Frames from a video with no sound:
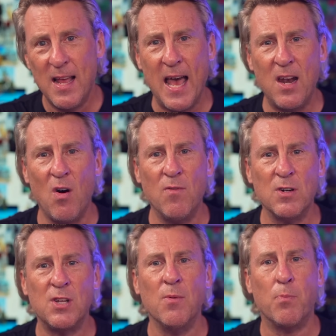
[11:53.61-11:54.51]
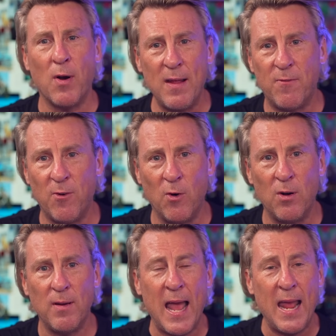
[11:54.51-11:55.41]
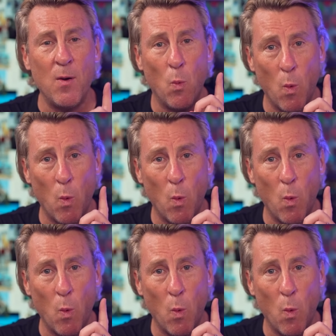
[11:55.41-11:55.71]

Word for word: Head over to Printful, a